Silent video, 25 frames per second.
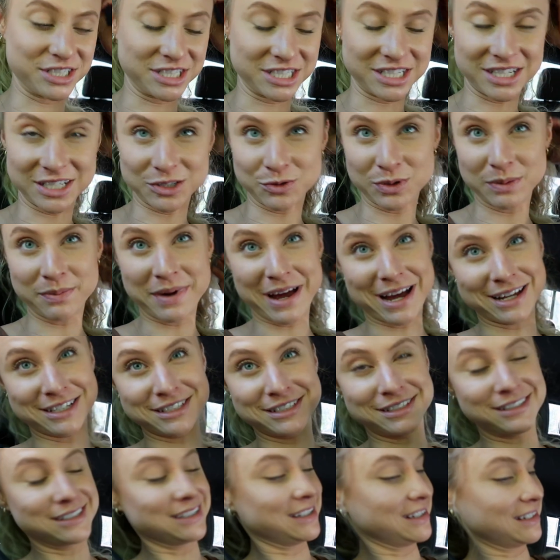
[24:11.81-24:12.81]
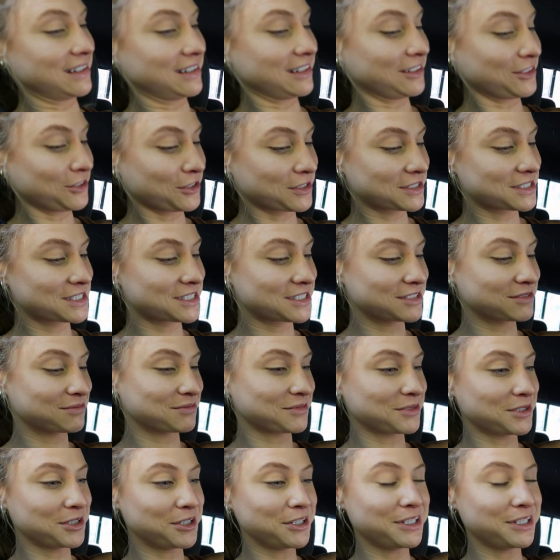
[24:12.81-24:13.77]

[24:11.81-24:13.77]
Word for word: just because we passed it and it looks